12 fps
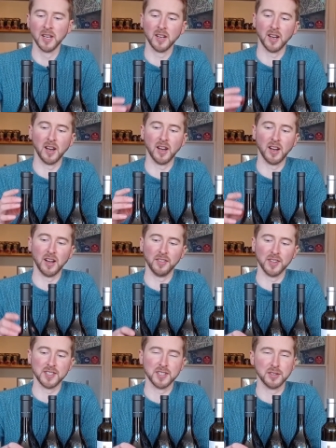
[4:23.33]
And
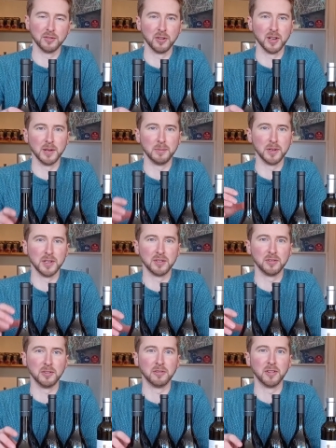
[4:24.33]
this is a really
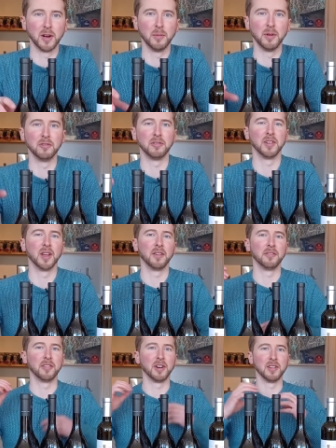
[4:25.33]
beautiful ferment for
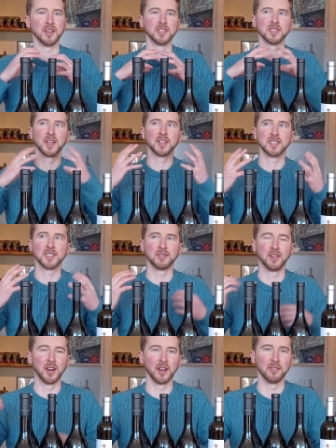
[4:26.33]
that very
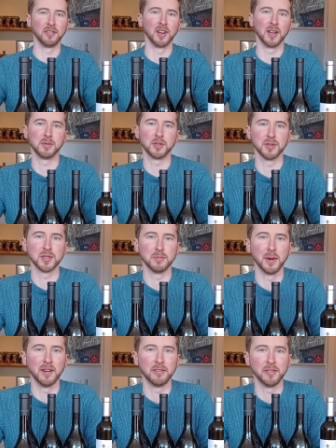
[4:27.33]
satisfying, voluptuous
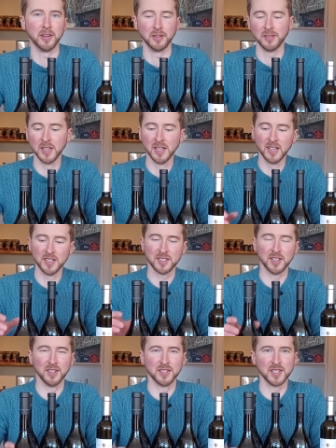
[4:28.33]
mouthfeel.
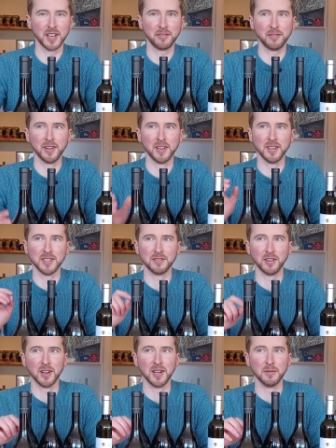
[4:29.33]
So the Zafir is
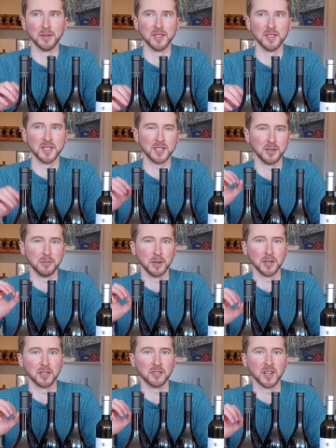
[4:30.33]
very limited edition, but
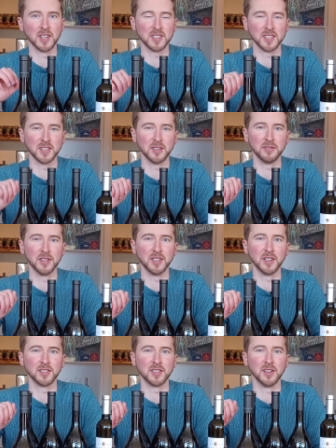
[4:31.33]
a great single
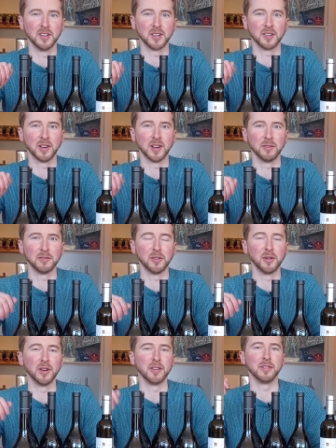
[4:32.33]
vineyard to look out
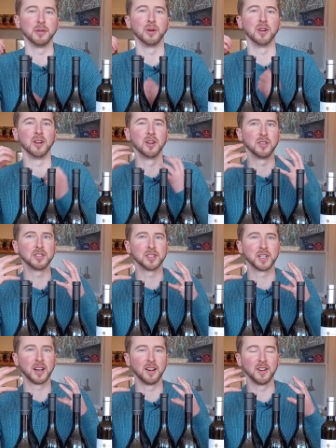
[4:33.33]
for if you want lots of
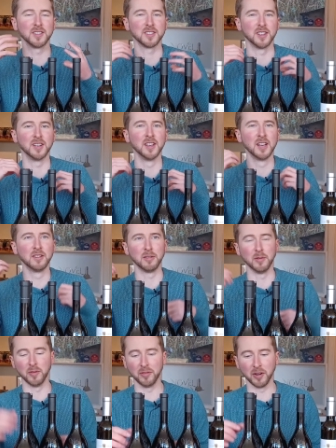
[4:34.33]
character
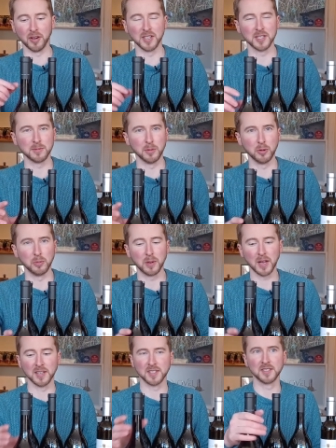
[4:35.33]
from a very small
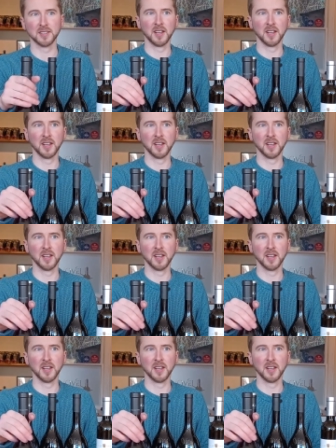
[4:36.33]
place.